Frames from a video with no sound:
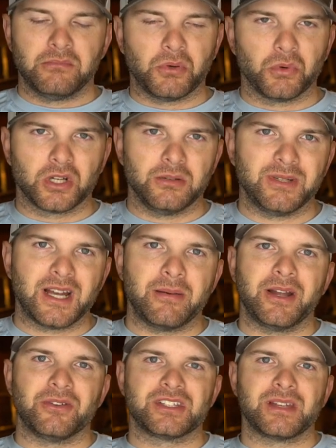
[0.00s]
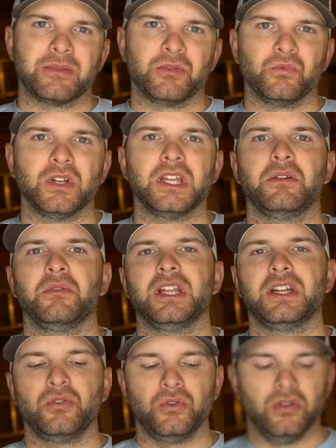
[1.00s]
But we're going to be coming out with something really,
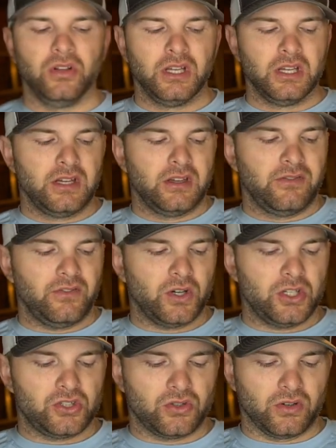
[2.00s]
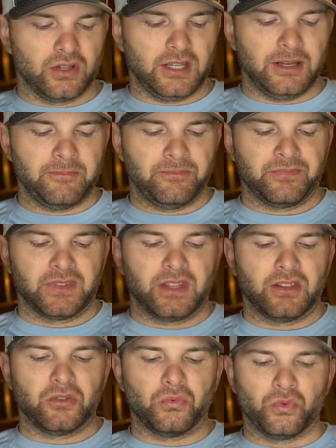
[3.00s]
really cool very shortly.
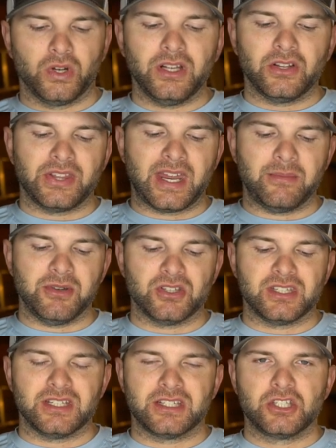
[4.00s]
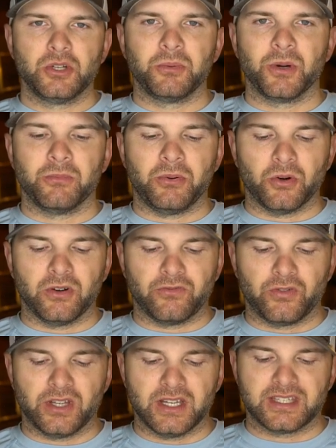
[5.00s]
The reel that I'm using is super important
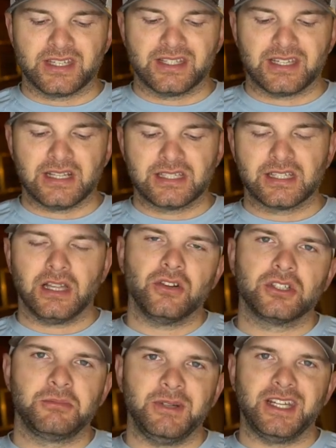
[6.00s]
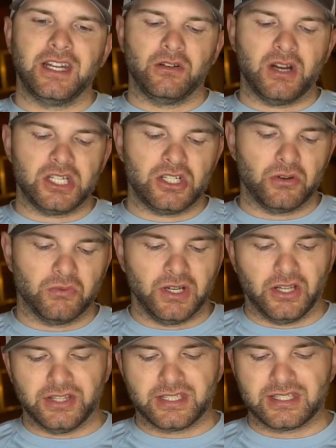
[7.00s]
for this. It's a slow speed gear ratio
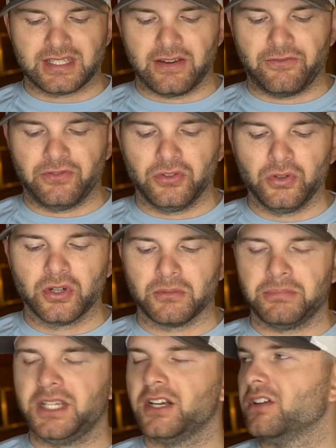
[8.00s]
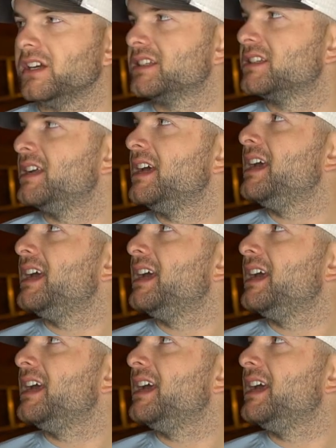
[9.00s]
reel. This is a Fluger Purist.